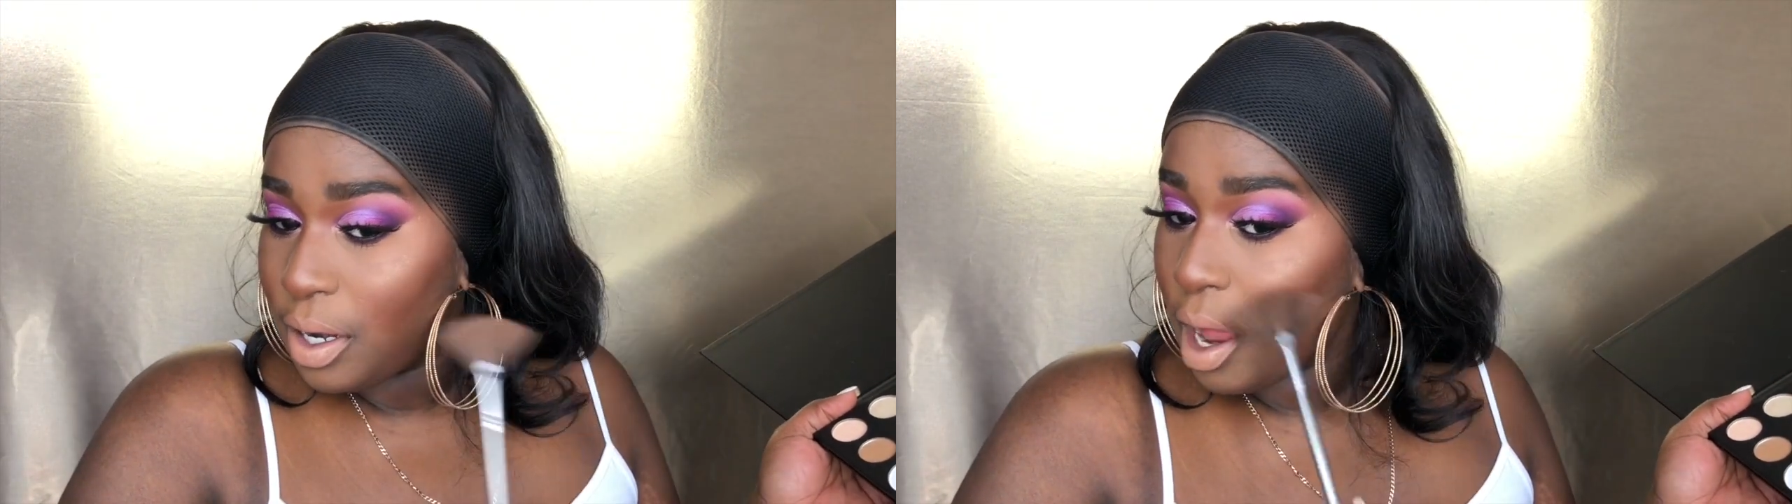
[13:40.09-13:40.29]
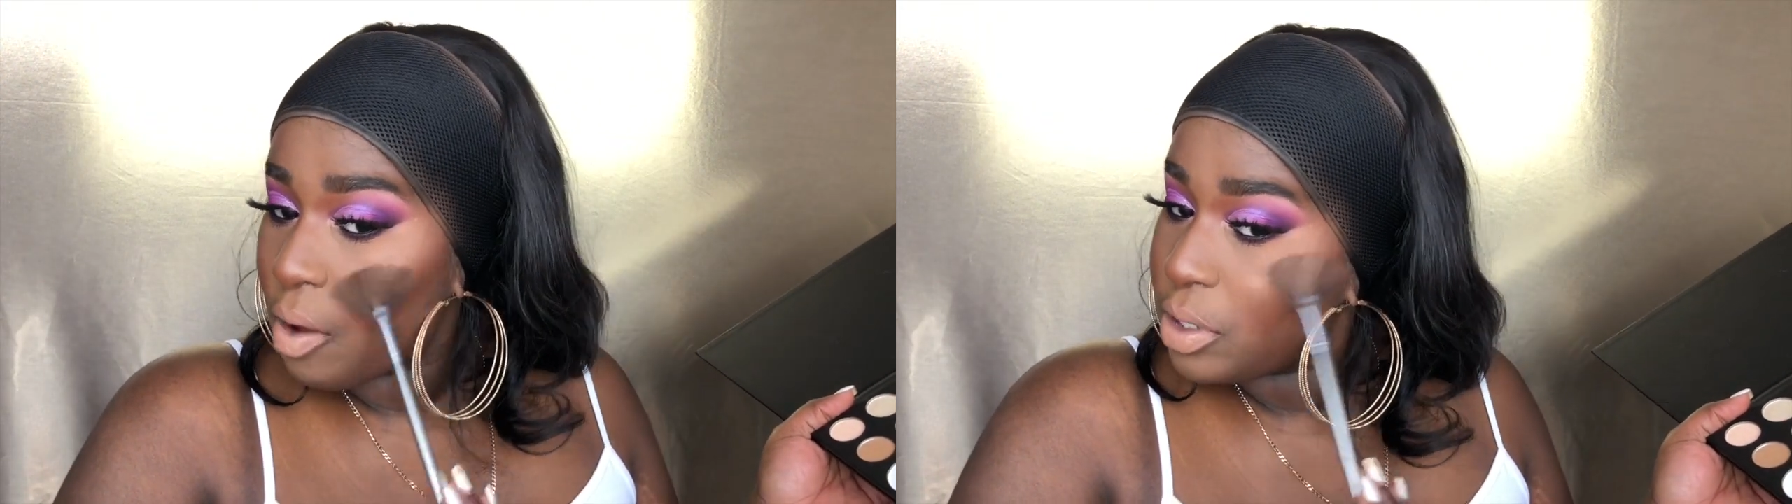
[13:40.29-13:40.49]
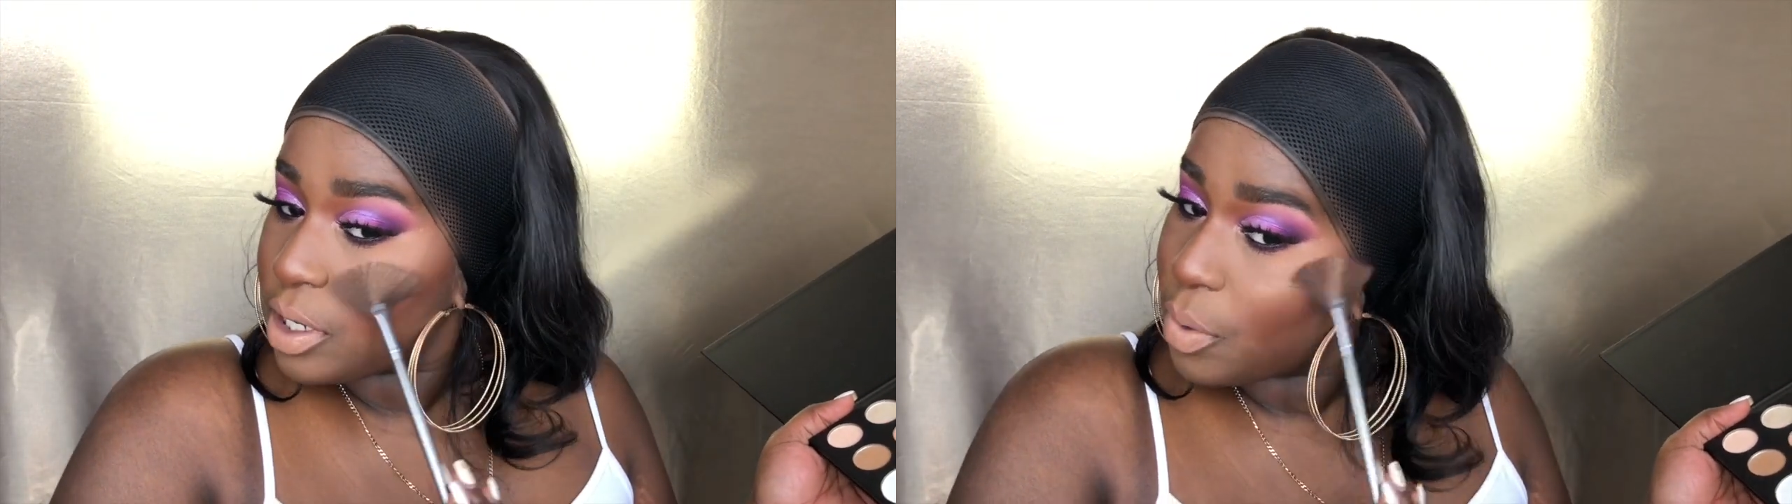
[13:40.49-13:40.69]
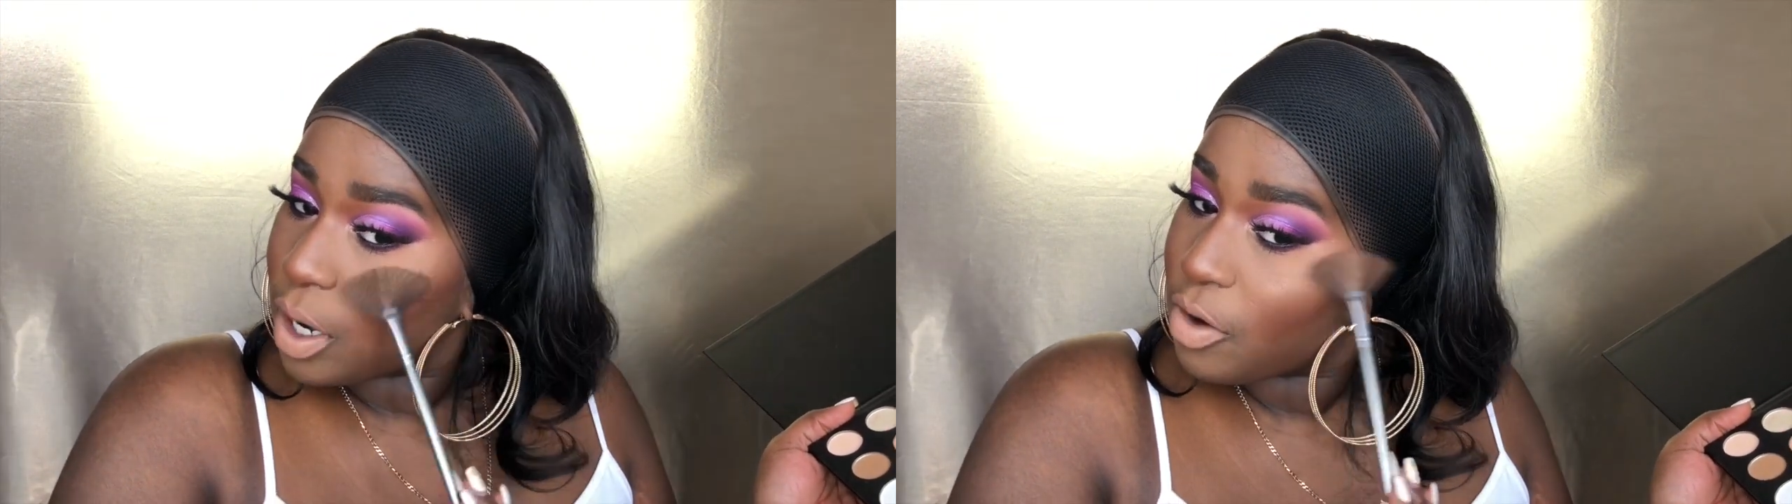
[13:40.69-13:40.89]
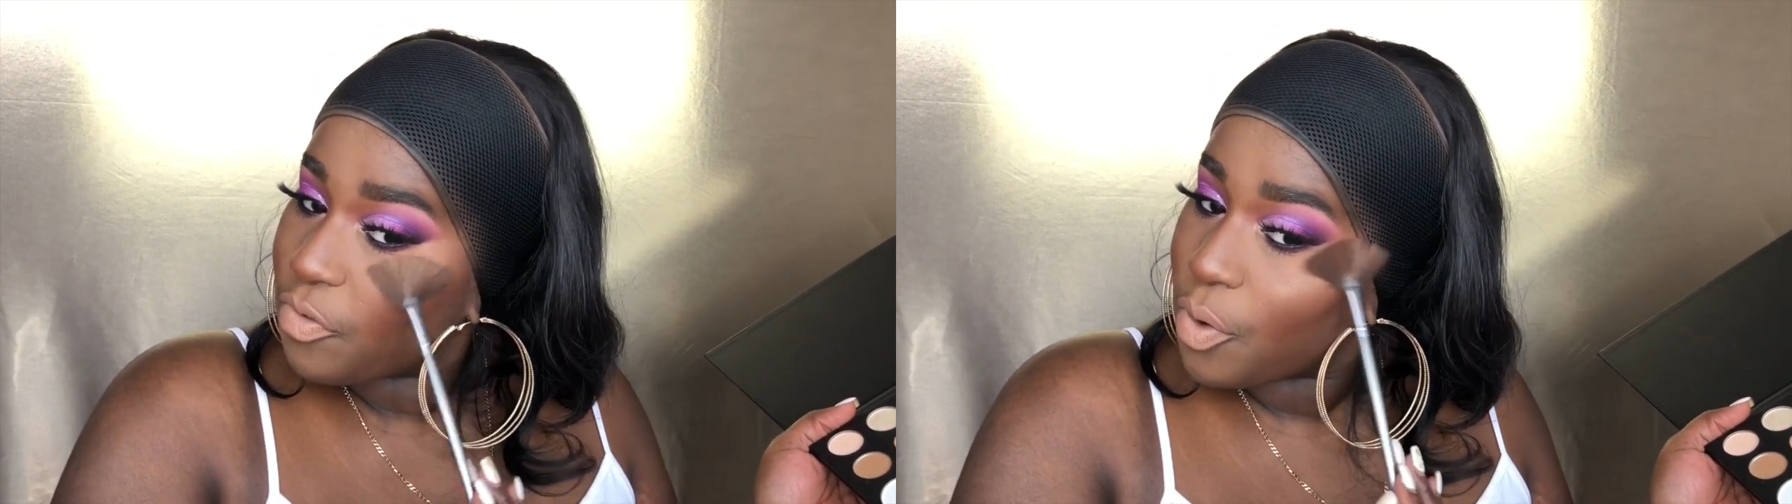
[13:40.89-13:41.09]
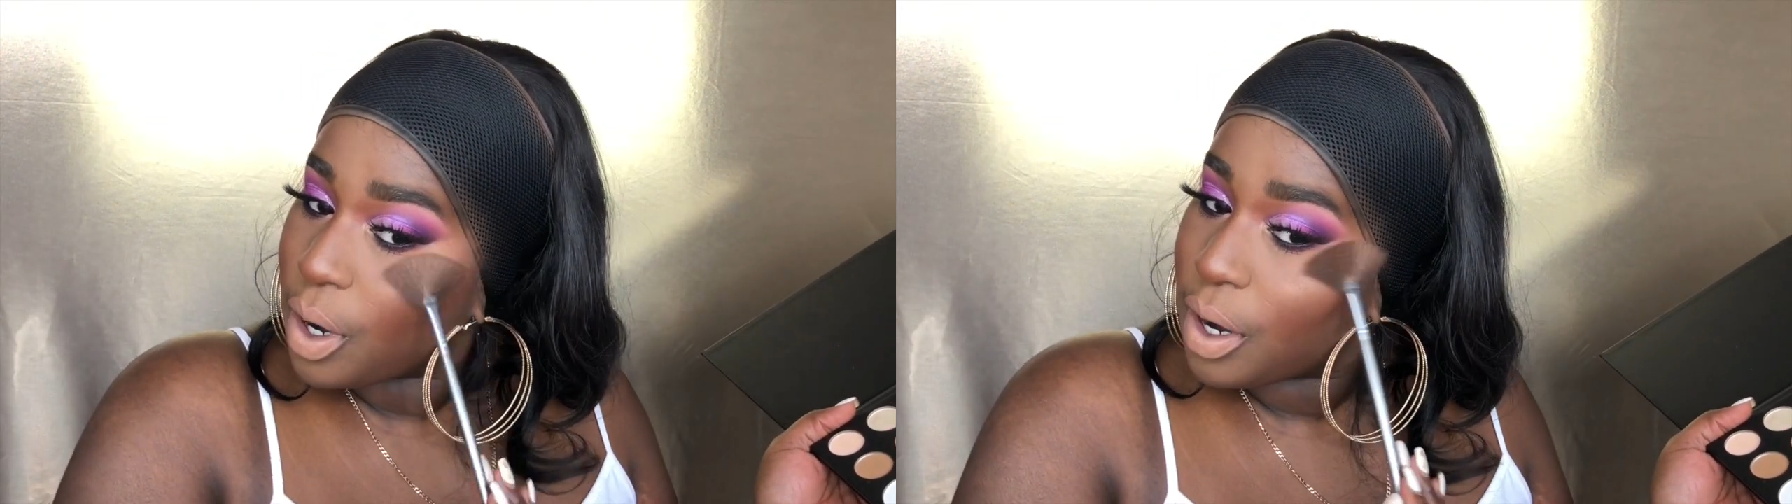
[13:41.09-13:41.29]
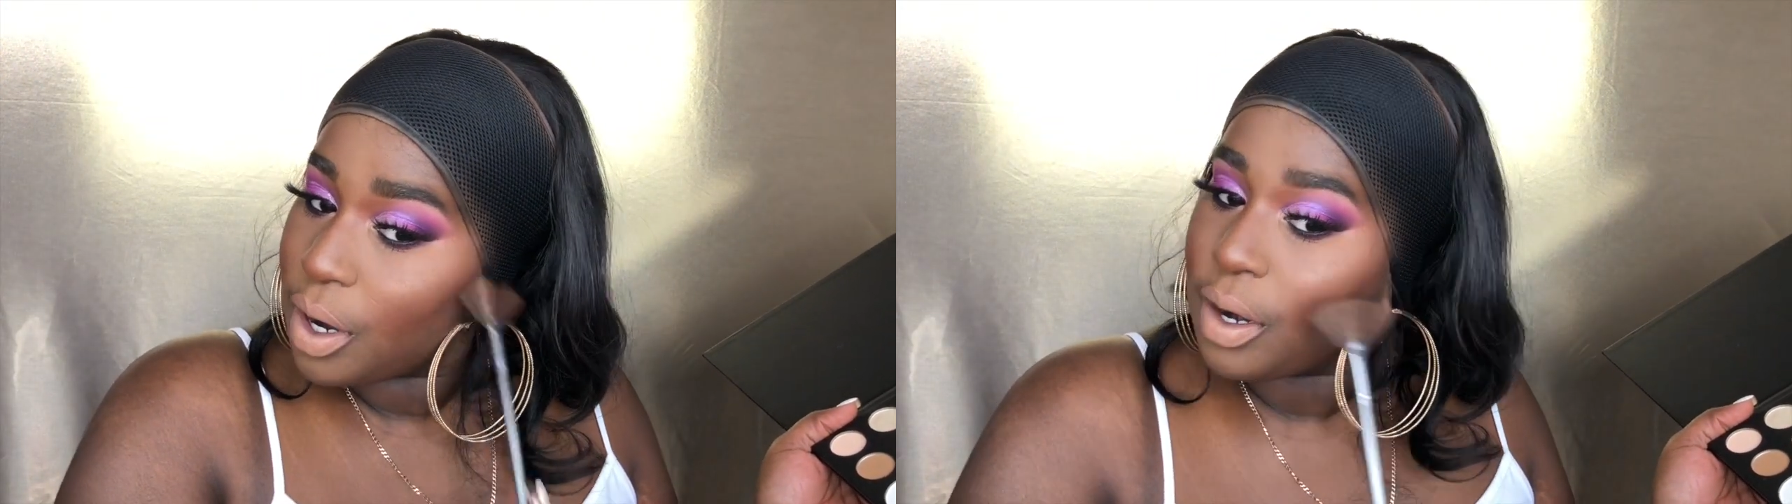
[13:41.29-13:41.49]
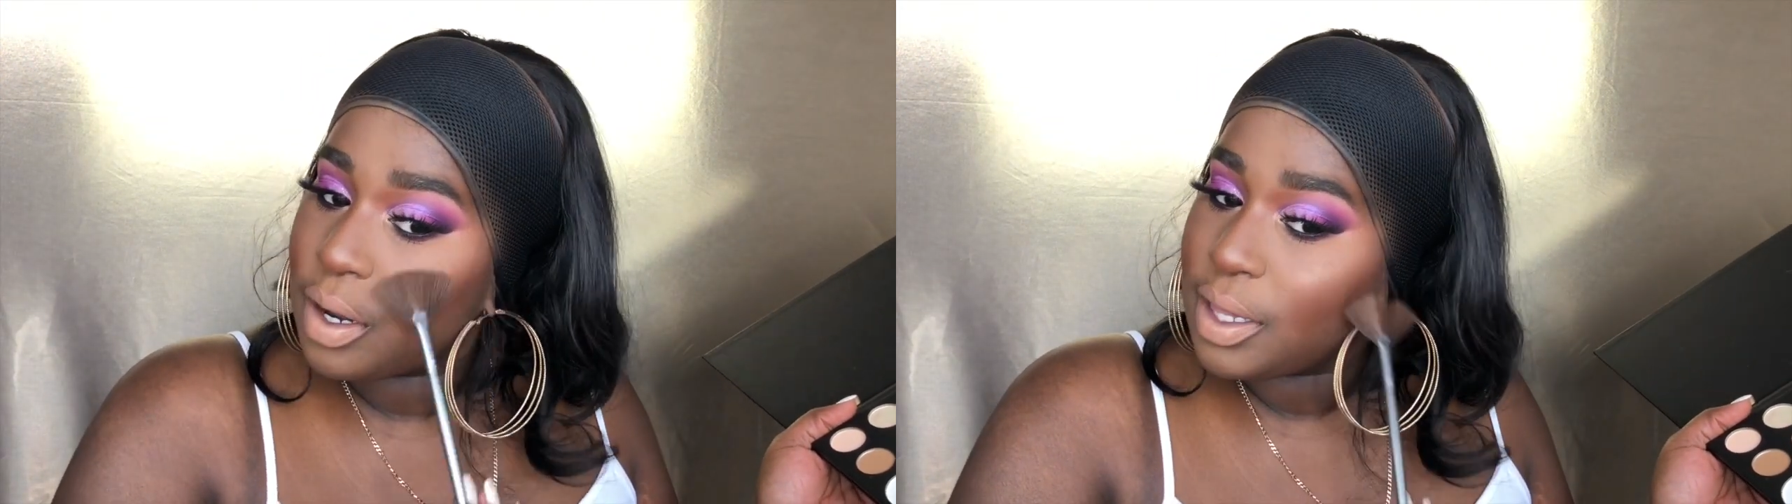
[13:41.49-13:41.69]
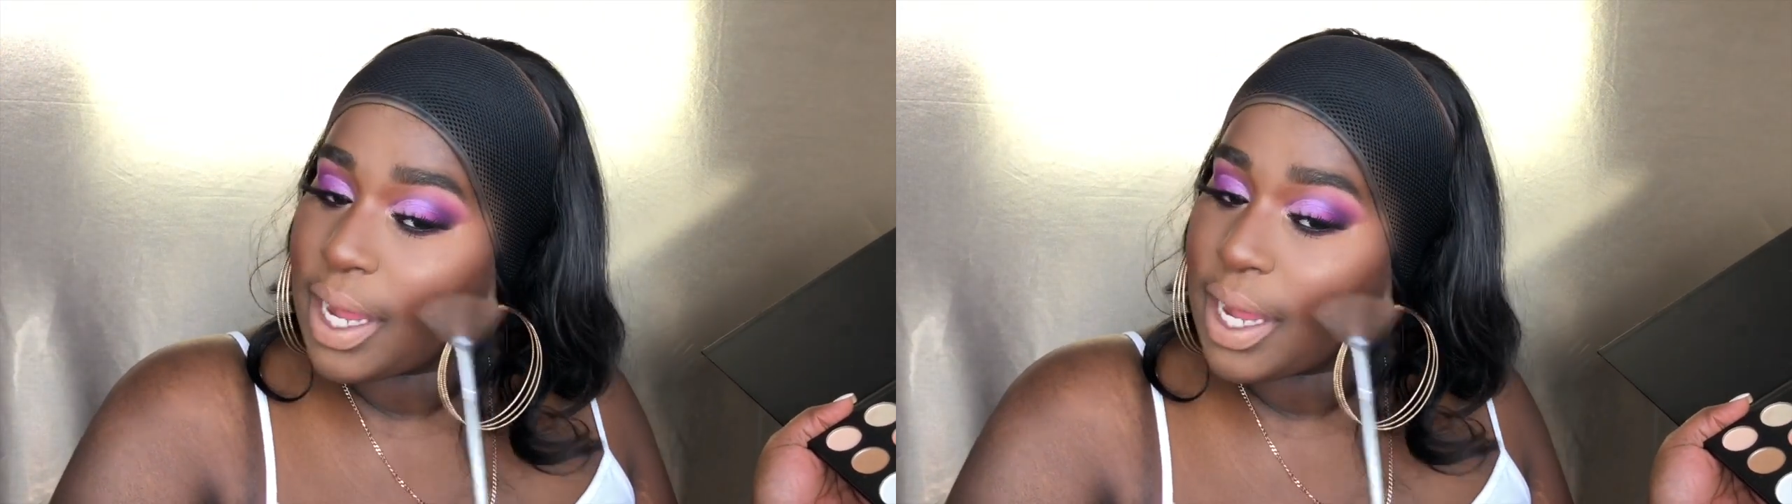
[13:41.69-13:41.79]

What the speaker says: not only work for